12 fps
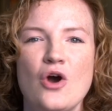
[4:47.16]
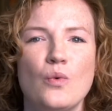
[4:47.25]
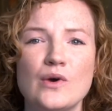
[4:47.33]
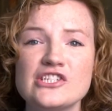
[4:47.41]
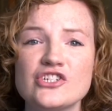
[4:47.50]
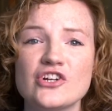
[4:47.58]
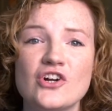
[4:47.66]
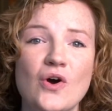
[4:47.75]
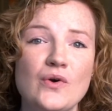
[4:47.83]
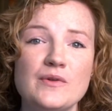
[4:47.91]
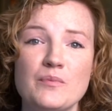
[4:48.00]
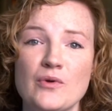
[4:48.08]
Was your
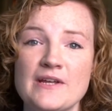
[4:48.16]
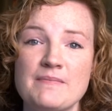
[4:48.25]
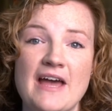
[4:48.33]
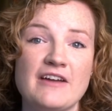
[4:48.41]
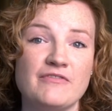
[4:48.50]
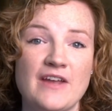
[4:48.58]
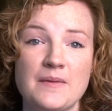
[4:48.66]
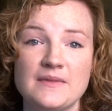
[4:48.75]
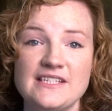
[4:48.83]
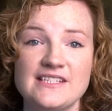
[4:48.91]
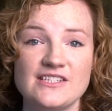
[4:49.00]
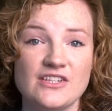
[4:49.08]
goal to bring back
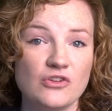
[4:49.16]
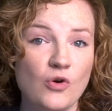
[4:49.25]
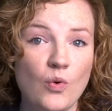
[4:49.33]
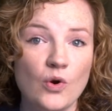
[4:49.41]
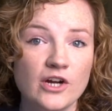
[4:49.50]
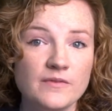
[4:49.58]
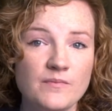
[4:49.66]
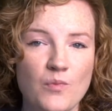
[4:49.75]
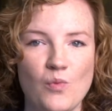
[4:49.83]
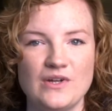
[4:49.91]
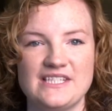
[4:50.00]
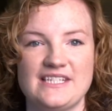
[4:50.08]
families into the core?
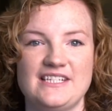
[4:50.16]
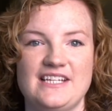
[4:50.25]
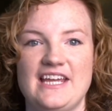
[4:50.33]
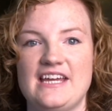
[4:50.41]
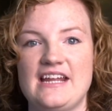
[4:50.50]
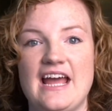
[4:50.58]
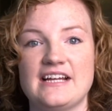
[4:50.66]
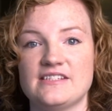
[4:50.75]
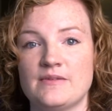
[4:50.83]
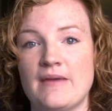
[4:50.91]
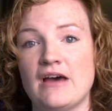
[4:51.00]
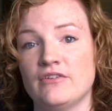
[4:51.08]
Was it to get
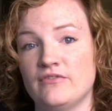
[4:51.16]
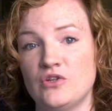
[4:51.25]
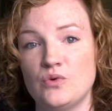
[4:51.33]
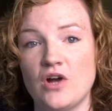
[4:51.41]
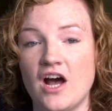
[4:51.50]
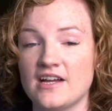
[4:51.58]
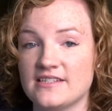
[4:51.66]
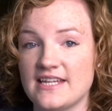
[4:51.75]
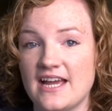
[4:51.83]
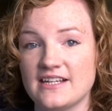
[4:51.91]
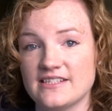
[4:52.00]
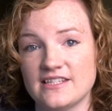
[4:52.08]
X amount of new
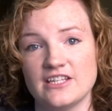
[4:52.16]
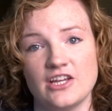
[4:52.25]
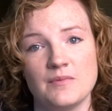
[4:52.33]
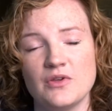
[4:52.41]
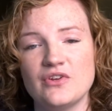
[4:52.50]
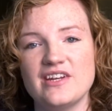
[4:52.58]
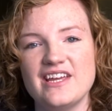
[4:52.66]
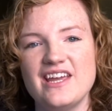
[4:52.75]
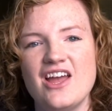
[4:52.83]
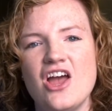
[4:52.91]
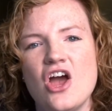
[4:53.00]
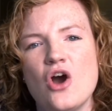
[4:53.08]
contacts in the
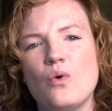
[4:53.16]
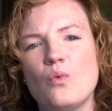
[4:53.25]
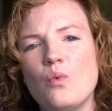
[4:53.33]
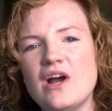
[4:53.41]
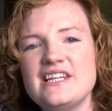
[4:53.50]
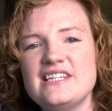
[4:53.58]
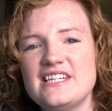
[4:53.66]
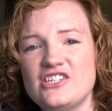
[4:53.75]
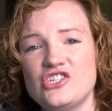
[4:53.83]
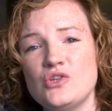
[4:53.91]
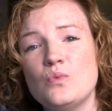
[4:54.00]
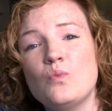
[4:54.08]
community? What did
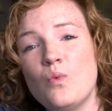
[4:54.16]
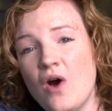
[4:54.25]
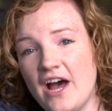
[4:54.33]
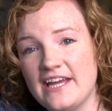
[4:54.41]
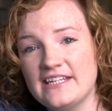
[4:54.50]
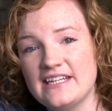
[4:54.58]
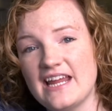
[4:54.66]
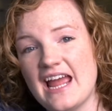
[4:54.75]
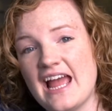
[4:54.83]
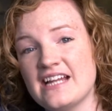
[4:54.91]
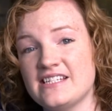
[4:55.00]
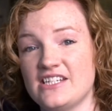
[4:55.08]
you want
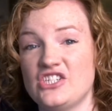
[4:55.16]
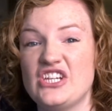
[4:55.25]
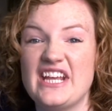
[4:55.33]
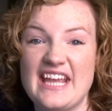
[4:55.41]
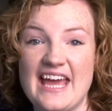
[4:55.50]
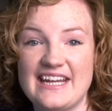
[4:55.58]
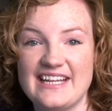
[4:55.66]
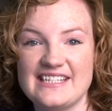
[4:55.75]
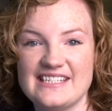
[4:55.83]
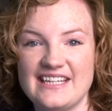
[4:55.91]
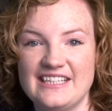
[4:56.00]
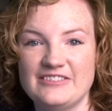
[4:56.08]
and did you get
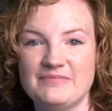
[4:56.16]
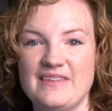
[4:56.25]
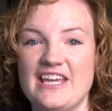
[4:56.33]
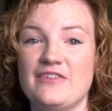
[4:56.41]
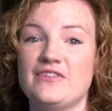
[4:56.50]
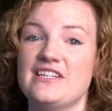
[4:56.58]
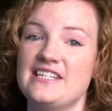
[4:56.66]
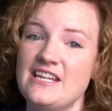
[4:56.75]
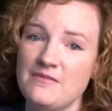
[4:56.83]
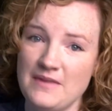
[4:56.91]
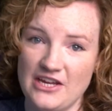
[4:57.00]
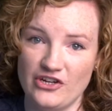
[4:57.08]
it? If you
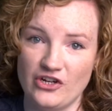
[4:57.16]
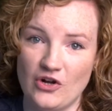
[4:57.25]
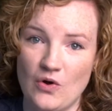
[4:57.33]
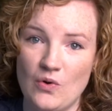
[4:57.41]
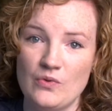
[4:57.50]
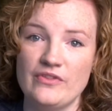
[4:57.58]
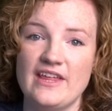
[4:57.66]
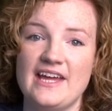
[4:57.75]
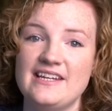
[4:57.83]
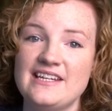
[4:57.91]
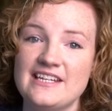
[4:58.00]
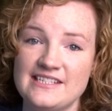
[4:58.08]
didn't meet your goal,
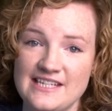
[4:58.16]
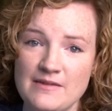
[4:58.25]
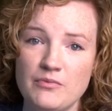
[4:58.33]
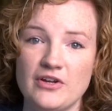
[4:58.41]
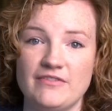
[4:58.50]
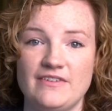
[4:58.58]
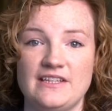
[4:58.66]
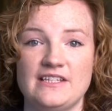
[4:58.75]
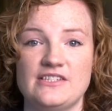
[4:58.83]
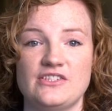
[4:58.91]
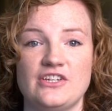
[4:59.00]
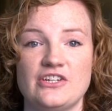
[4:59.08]
then in debriefing
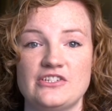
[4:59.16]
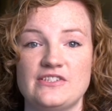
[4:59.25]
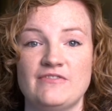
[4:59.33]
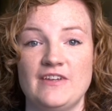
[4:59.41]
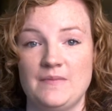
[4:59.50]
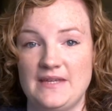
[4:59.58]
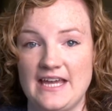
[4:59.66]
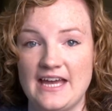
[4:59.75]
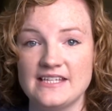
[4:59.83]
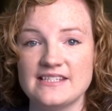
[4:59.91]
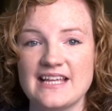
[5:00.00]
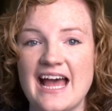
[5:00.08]
this year's
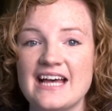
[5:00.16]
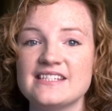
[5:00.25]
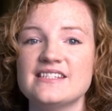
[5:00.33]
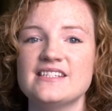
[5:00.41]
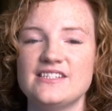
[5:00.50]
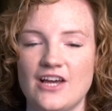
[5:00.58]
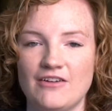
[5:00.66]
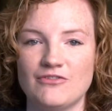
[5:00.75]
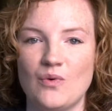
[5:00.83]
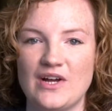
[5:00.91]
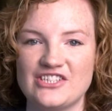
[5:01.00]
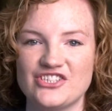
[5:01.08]
VBS, ask the tough
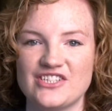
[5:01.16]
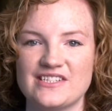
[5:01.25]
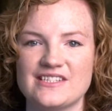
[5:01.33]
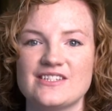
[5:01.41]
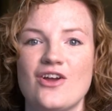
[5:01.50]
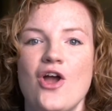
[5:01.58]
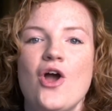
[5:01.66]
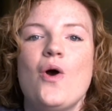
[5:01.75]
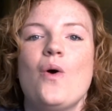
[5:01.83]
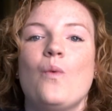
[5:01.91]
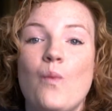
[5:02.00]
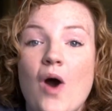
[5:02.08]
questions.
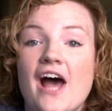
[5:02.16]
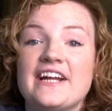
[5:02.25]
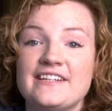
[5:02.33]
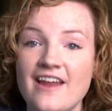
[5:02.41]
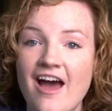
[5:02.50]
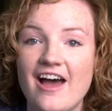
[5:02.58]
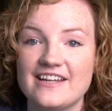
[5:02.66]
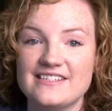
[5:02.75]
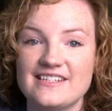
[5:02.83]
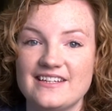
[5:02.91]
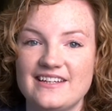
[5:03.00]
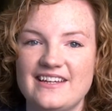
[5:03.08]
Why not?